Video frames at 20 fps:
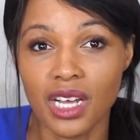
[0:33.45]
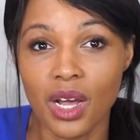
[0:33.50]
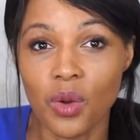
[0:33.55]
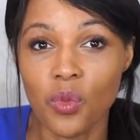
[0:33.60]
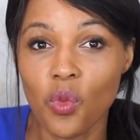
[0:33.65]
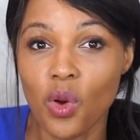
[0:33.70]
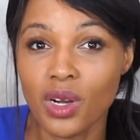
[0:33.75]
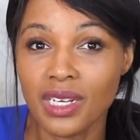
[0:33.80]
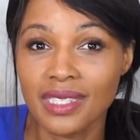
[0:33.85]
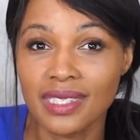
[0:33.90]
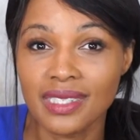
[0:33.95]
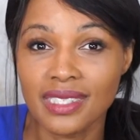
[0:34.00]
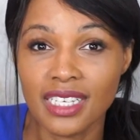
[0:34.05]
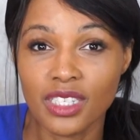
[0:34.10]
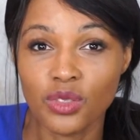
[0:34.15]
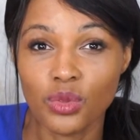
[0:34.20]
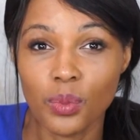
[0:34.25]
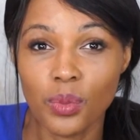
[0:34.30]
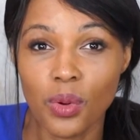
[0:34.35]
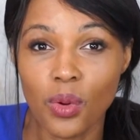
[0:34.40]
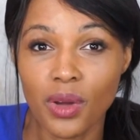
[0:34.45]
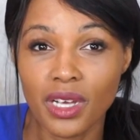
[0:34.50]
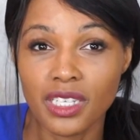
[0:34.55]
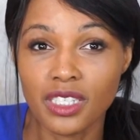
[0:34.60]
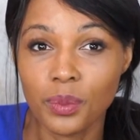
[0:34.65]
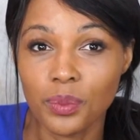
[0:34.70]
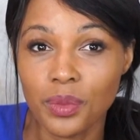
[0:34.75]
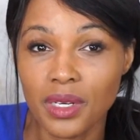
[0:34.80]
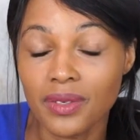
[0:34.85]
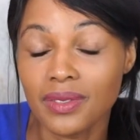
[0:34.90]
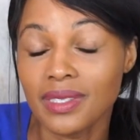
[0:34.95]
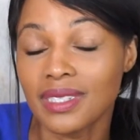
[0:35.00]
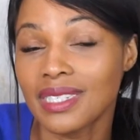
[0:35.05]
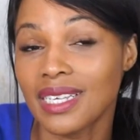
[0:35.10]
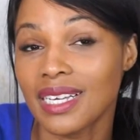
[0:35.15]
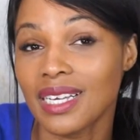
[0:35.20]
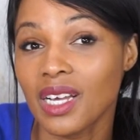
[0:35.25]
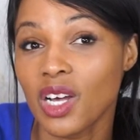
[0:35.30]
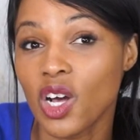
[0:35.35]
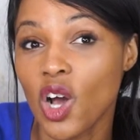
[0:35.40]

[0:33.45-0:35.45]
and 1 in 6 report experiencing